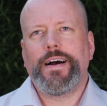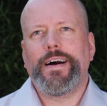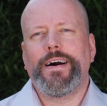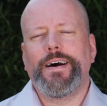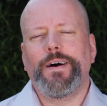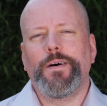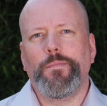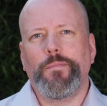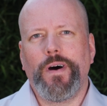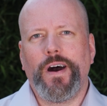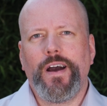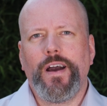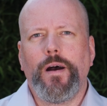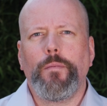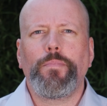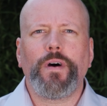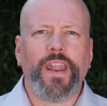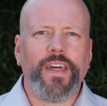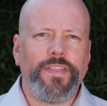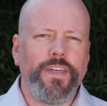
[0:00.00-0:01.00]
Um,
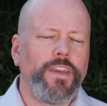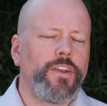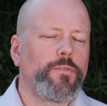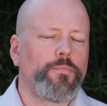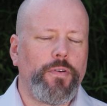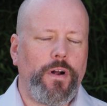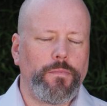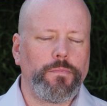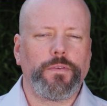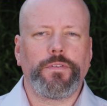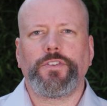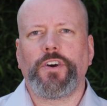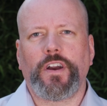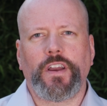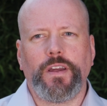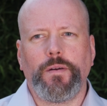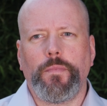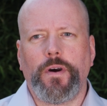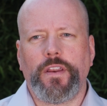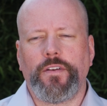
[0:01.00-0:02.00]
but I think you're probably
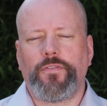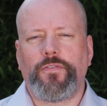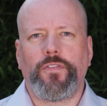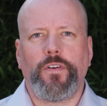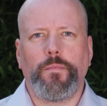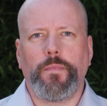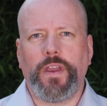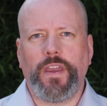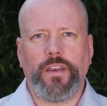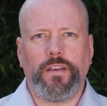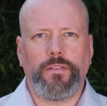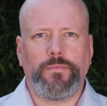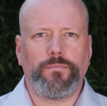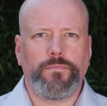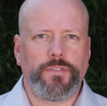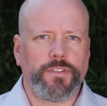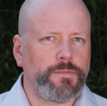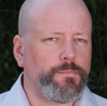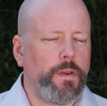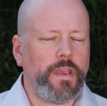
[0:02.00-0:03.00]
talking about it from a
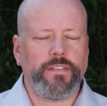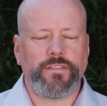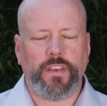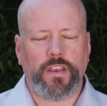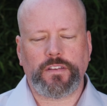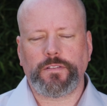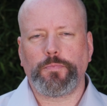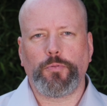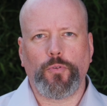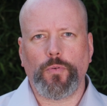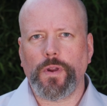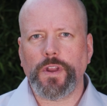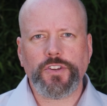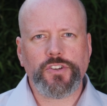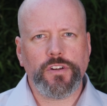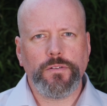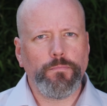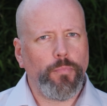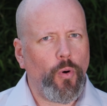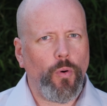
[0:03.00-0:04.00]
space
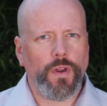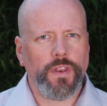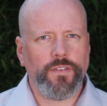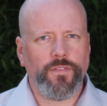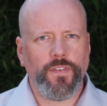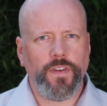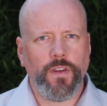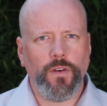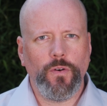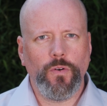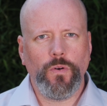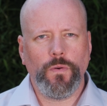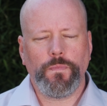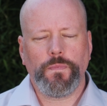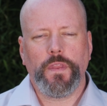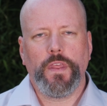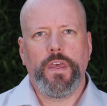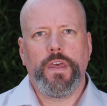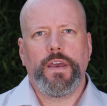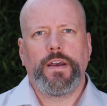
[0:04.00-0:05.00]
exploration point of view.
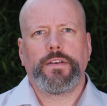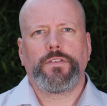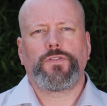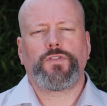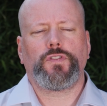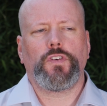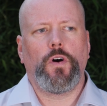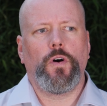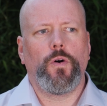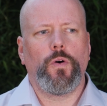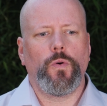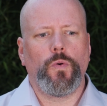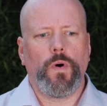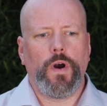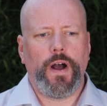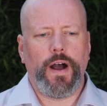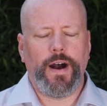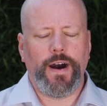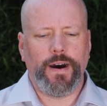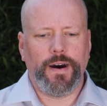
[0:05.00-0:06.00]
So,
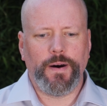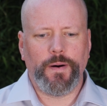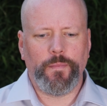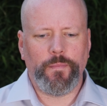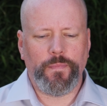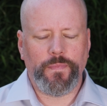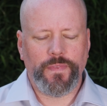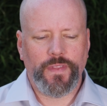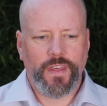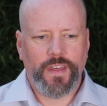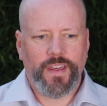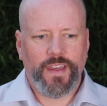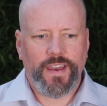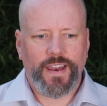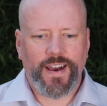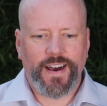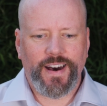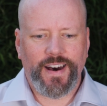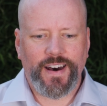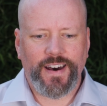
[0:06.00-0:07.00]
um,
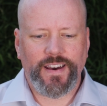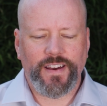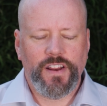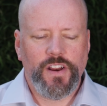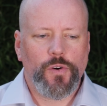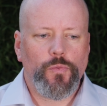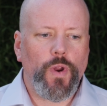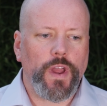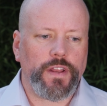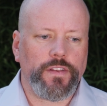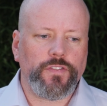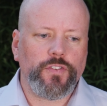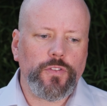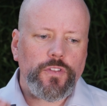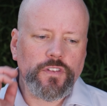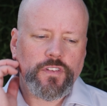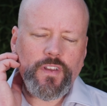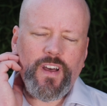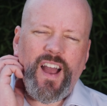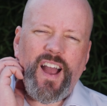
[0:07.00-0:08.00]
uh, right. So,
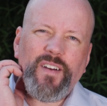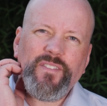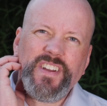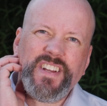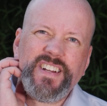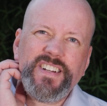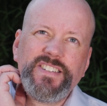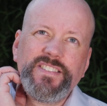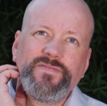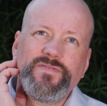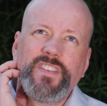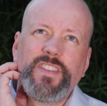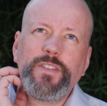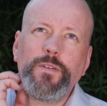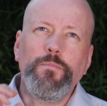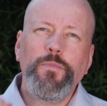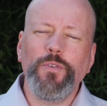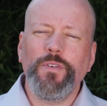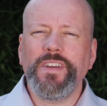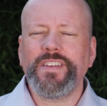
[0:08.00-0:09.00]
this, I mean,
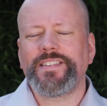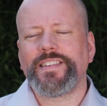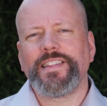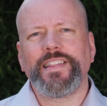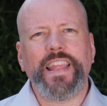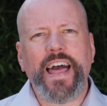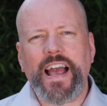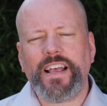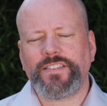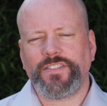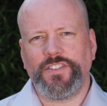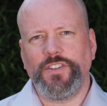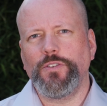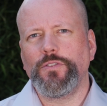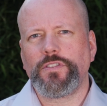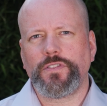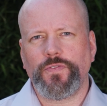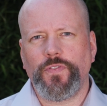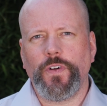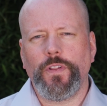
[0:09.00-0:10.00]
the moon is less
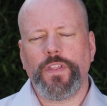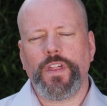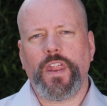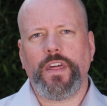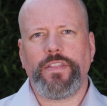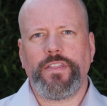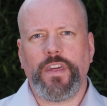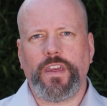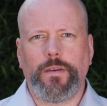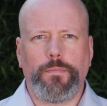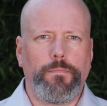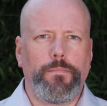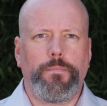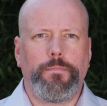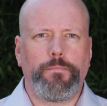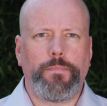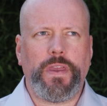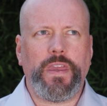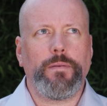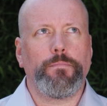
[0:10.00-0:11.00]
useful than I think
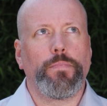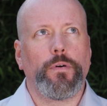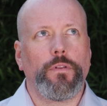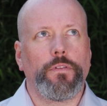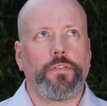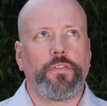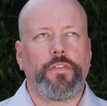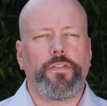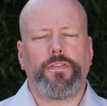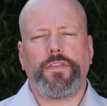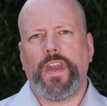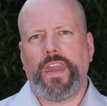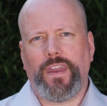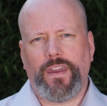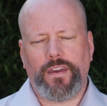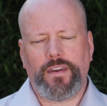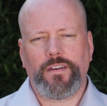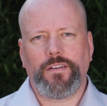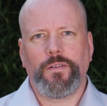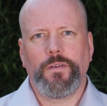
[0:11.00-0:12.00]
people
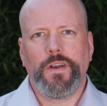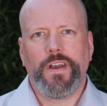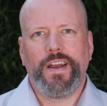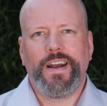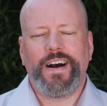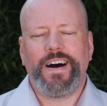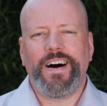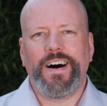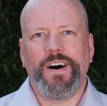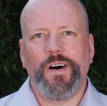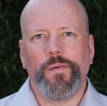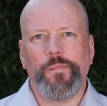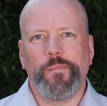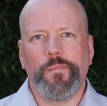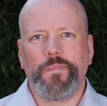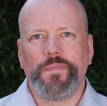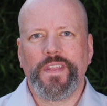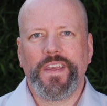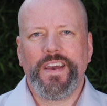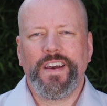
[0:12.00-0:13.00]
think.
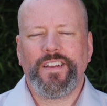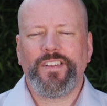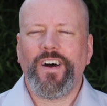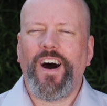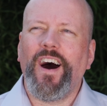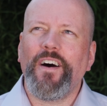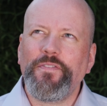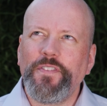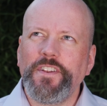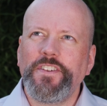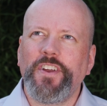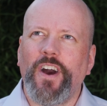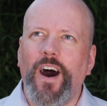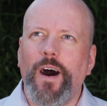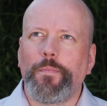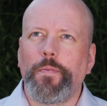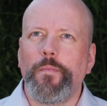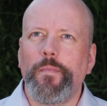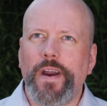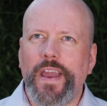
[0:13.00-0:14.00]
Um, off the
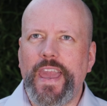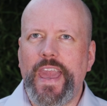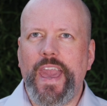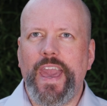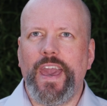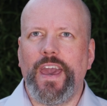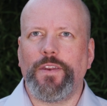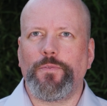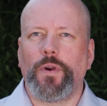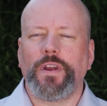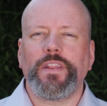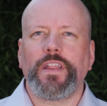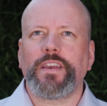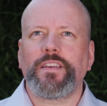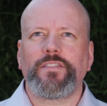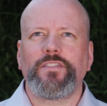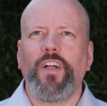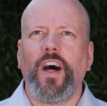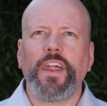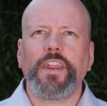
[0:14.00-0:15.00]
top of my head, right?
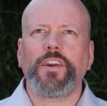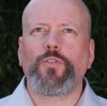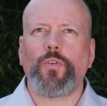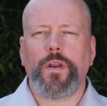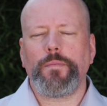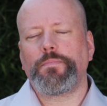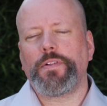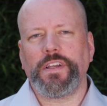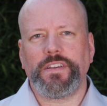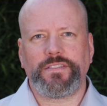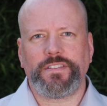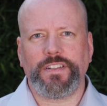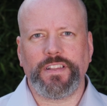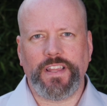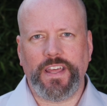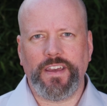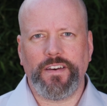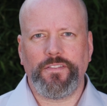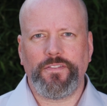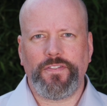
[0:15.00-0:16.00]
Like it's not a great place to
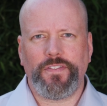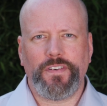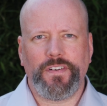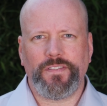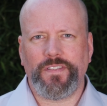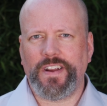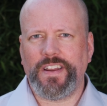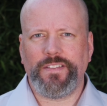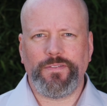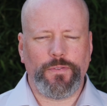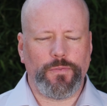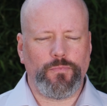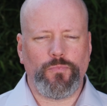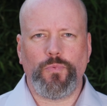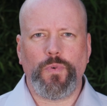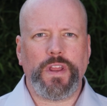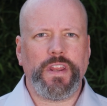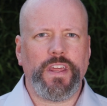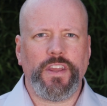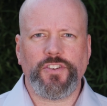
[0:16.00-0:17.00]
live, right? The
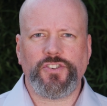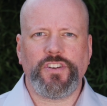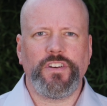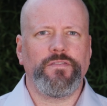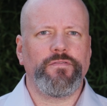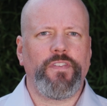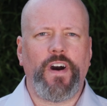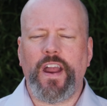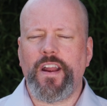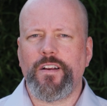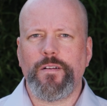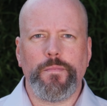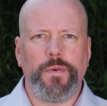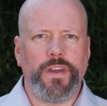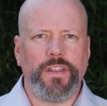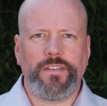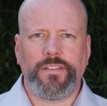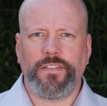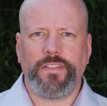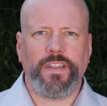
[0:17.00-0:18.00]
radiation
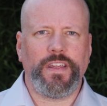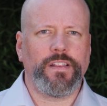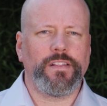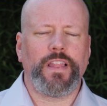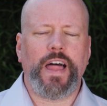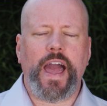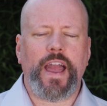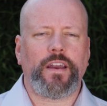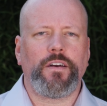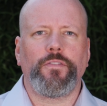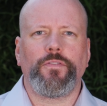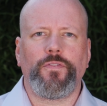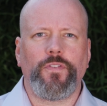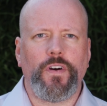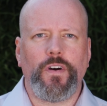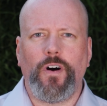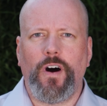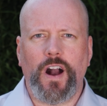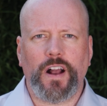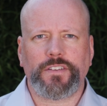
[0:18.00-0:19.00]
environment, the lack of
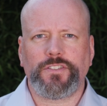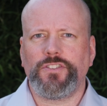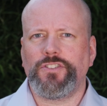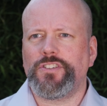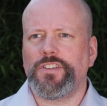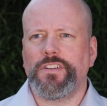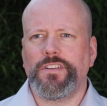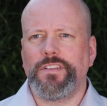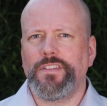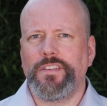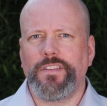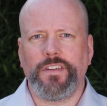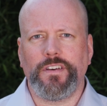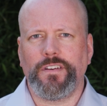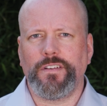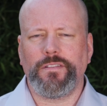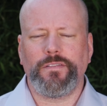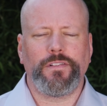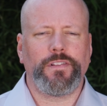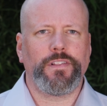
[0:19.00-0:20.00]
oxygen,
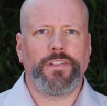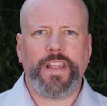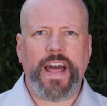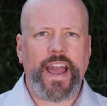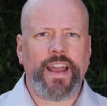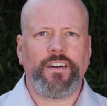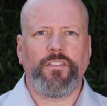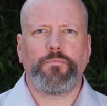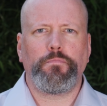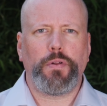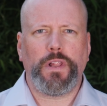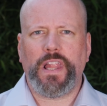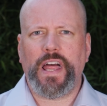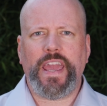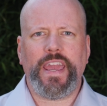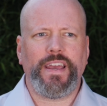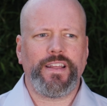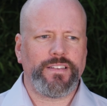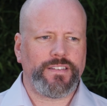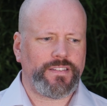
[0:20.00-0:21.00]
the lack of
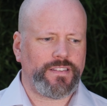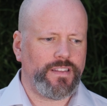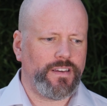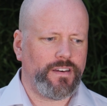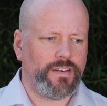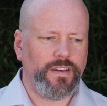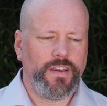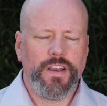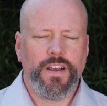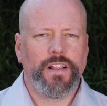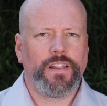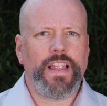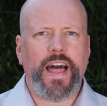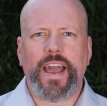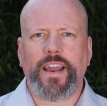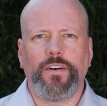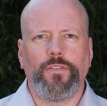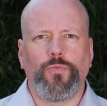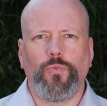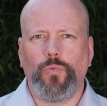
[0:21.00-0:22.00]
plants, the
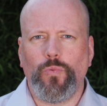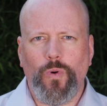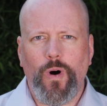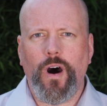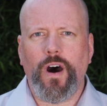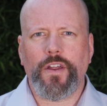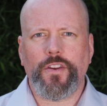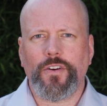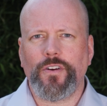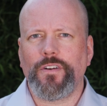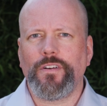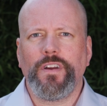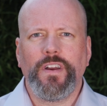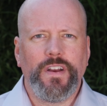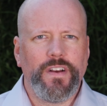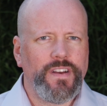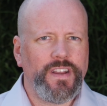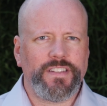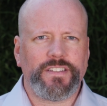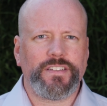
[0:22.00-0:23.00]
lack of water.
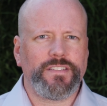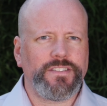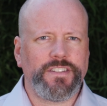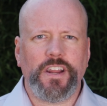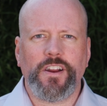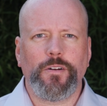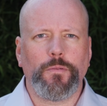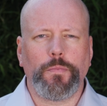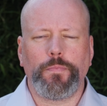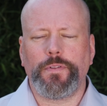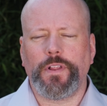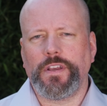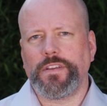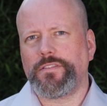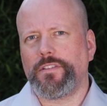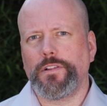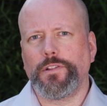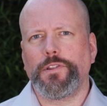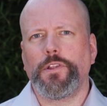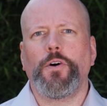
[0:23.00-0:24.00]
It's a terrible
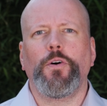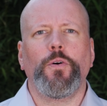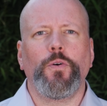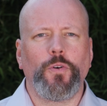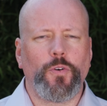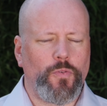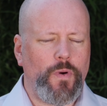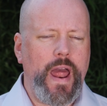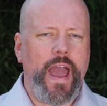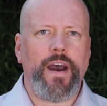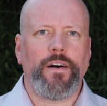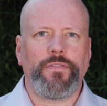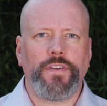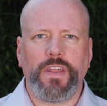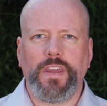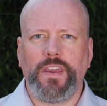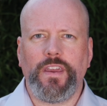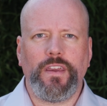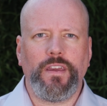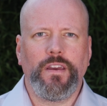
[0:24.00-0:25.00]
place. The low
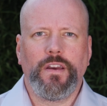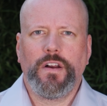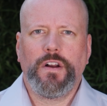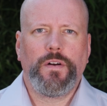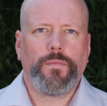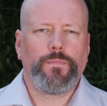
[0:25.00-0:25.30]
gravity.